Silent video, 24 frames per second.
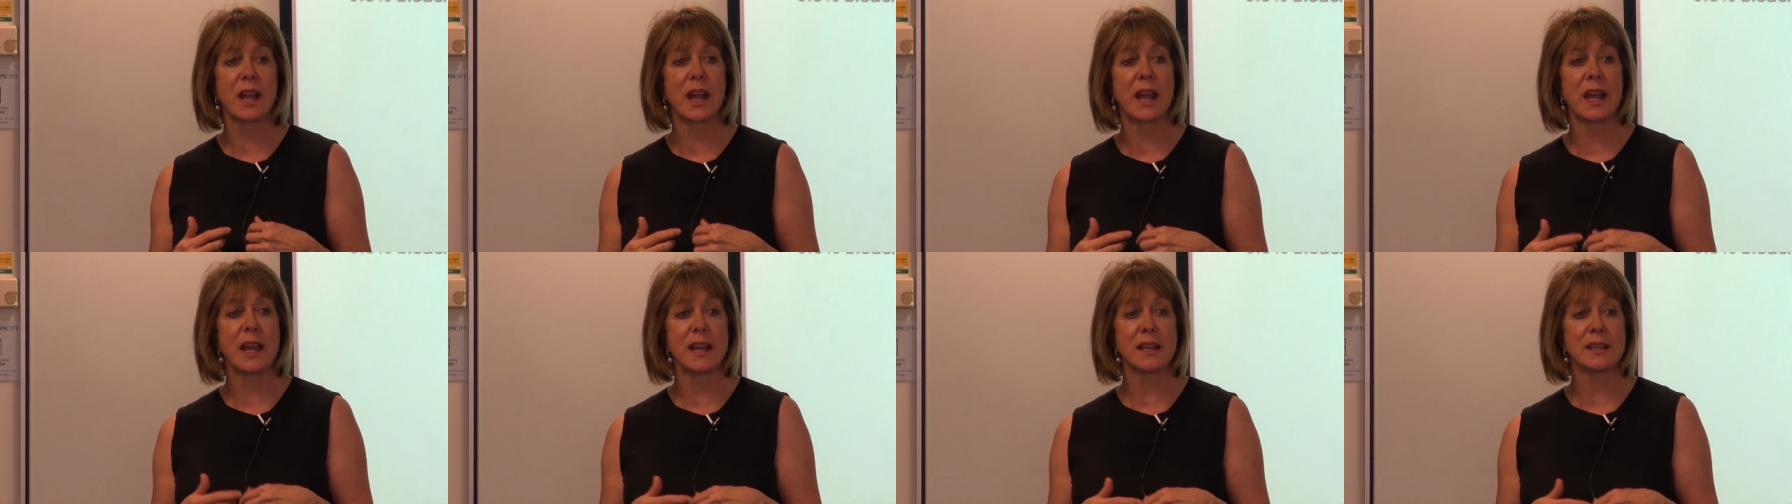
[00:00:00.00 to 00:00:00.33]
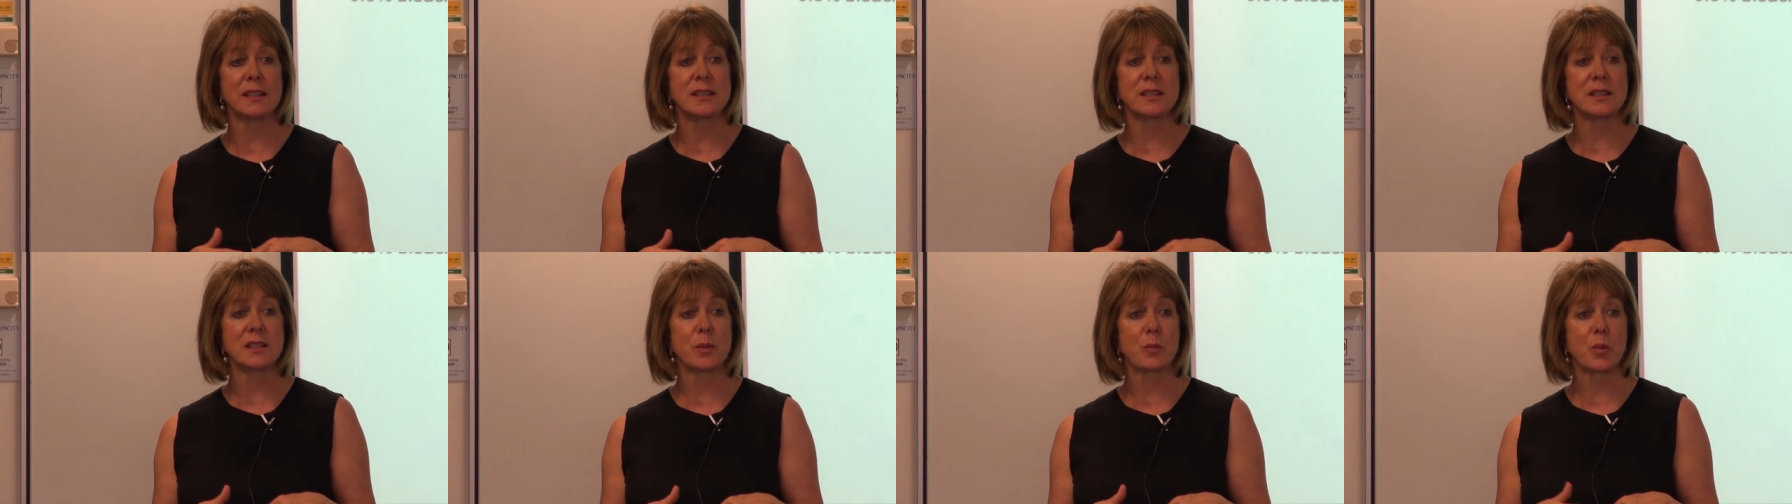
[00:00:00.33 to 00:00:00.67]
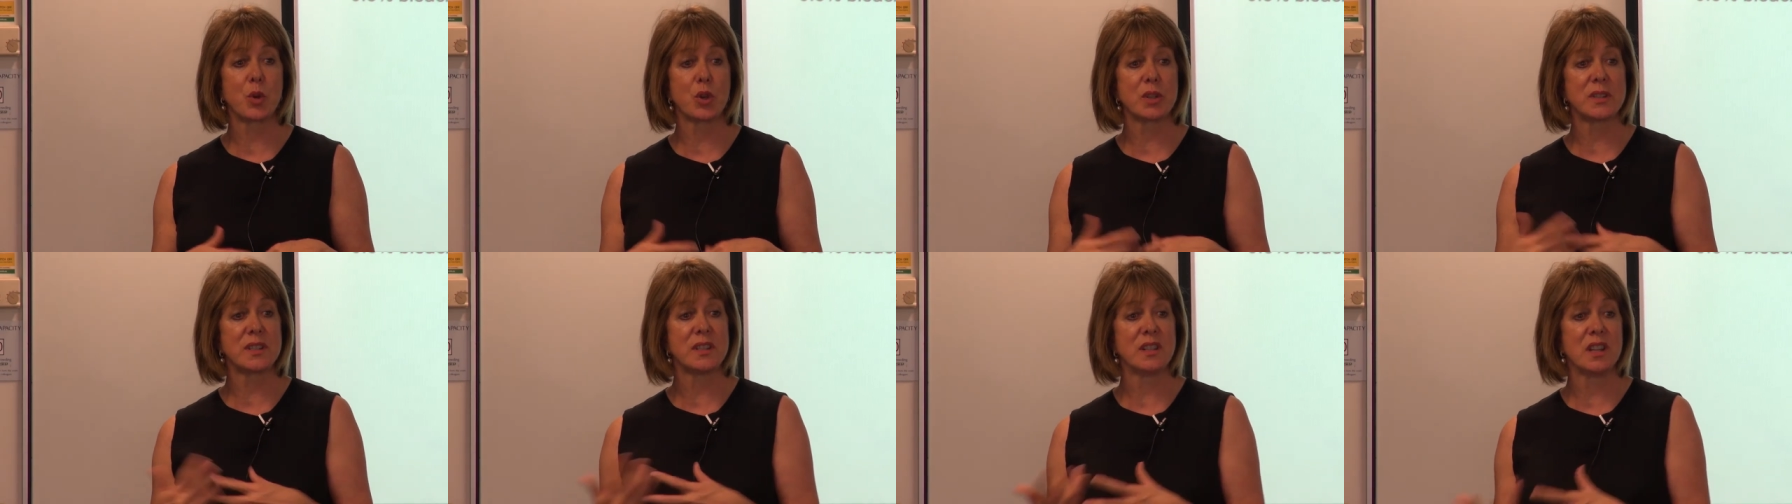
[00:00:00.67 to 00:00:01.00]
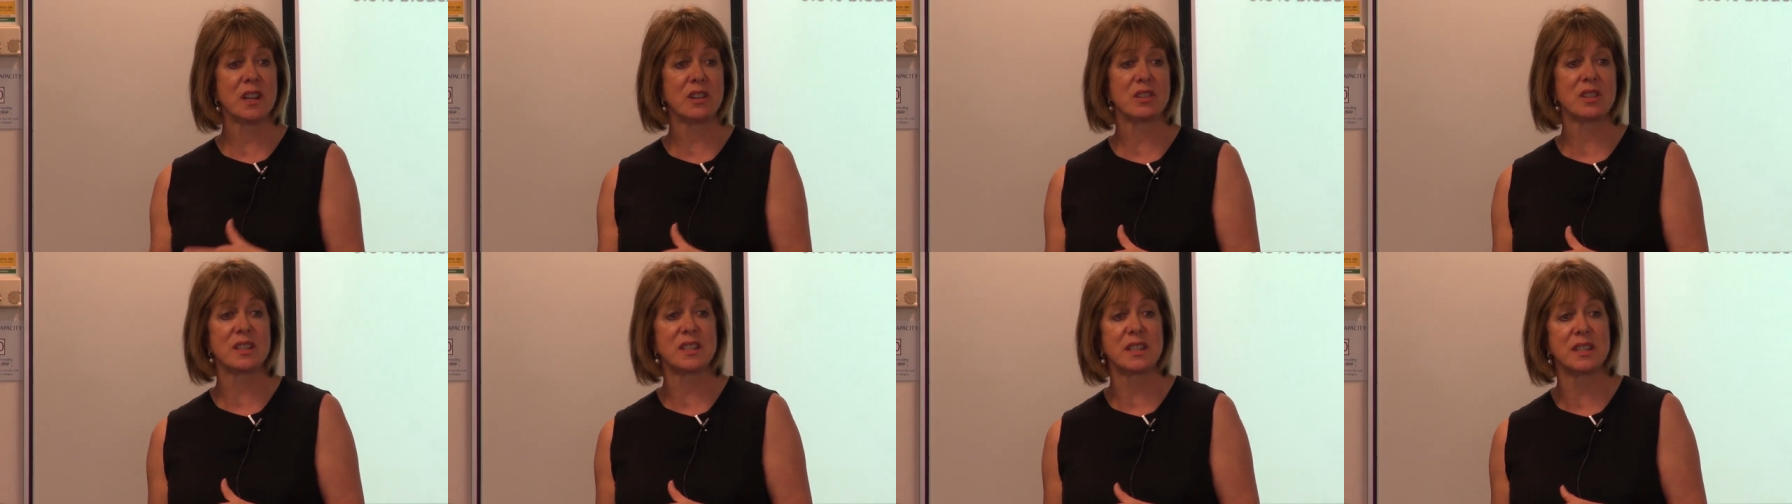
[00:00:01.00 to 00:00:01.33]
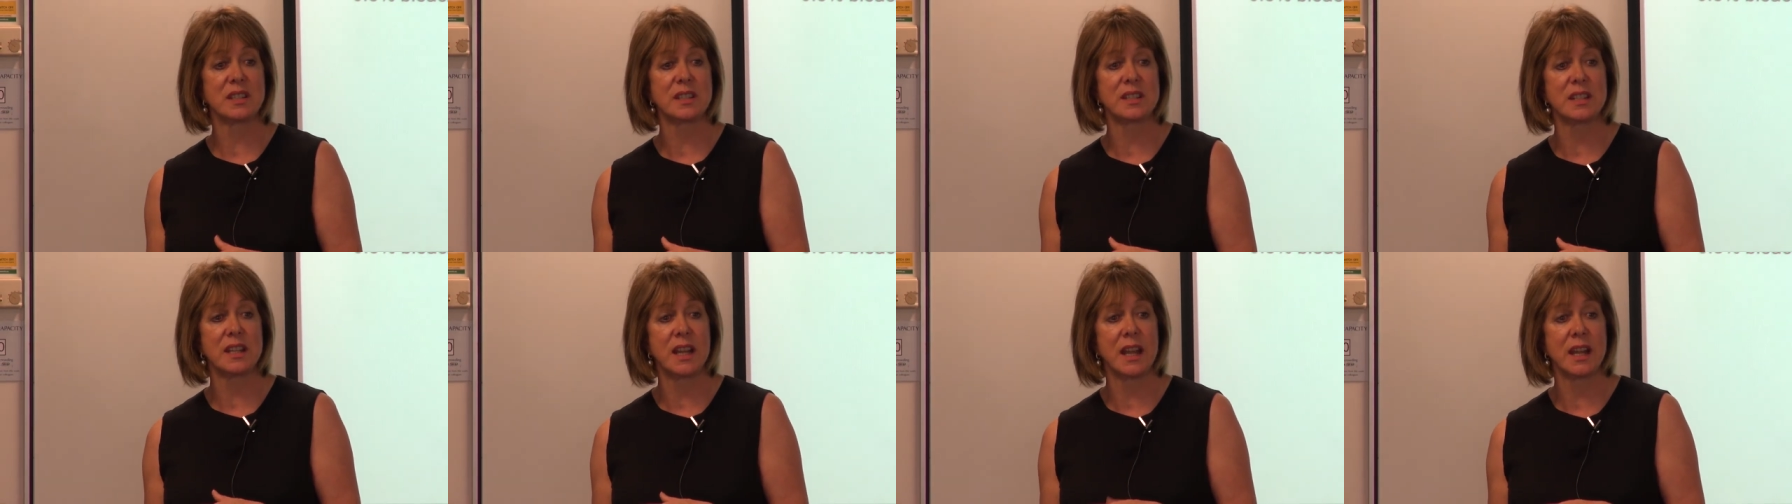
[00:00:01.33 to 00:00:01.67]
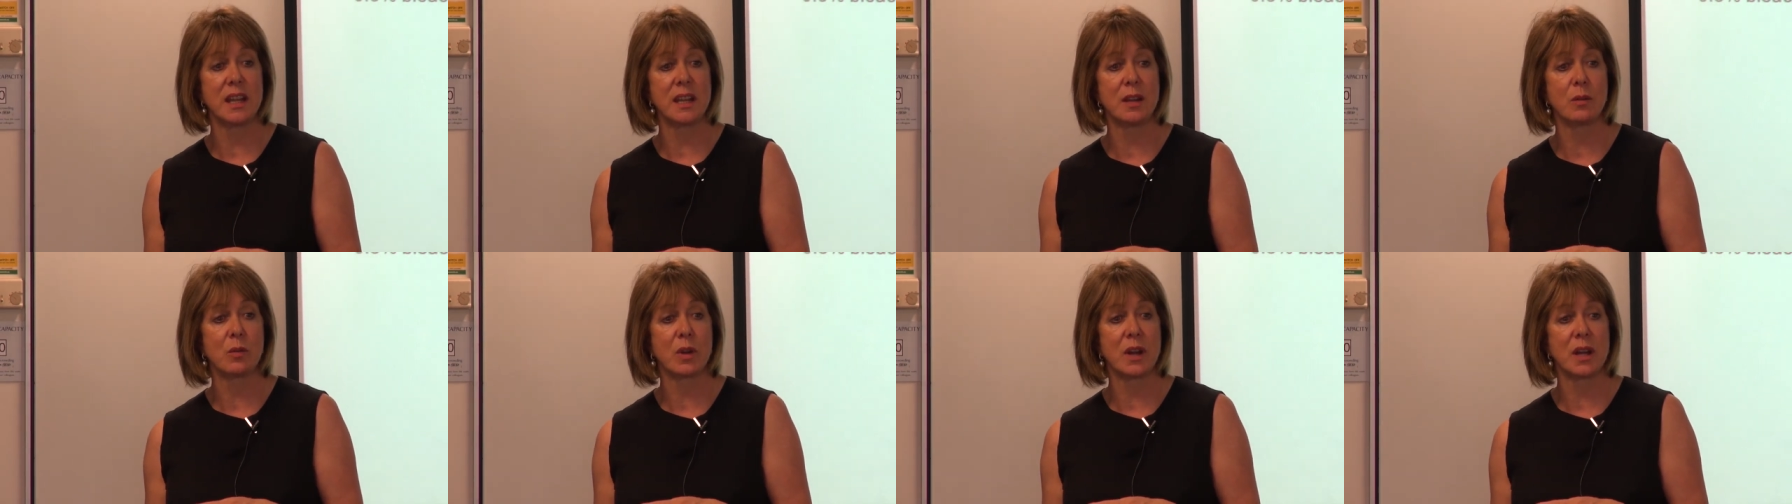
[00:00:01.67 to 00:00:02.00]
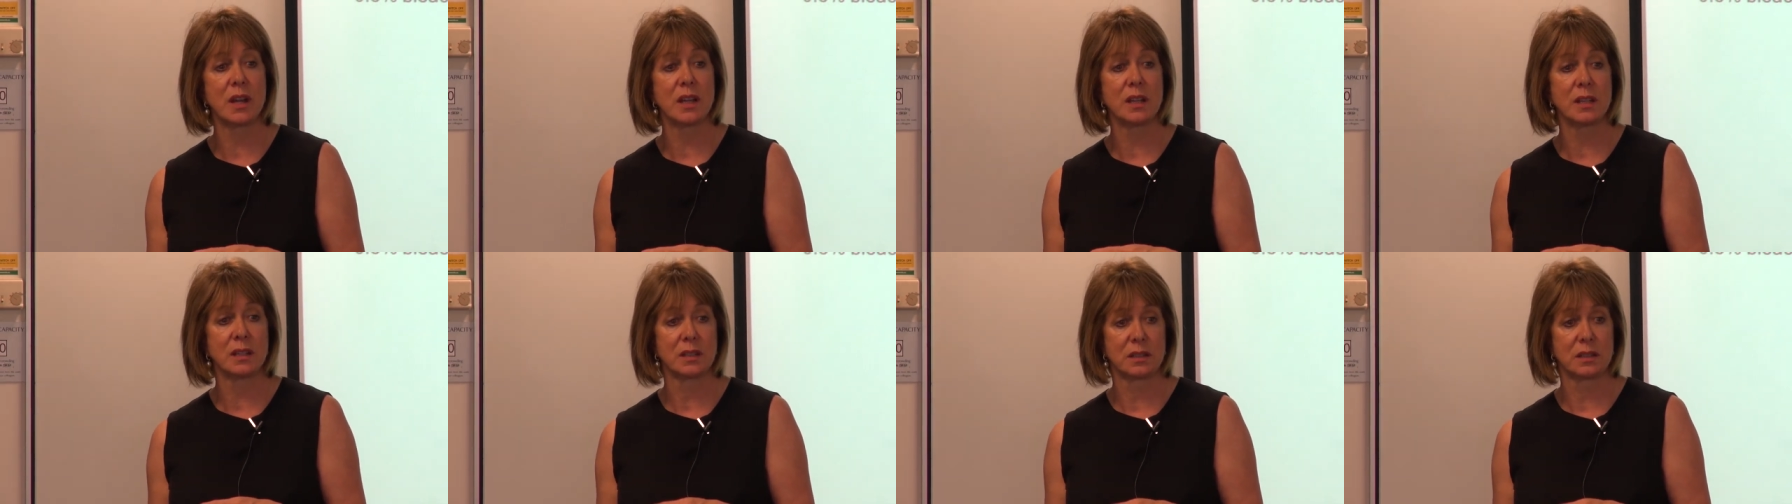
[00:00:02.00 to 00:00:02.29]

as the person they're assisting anyway.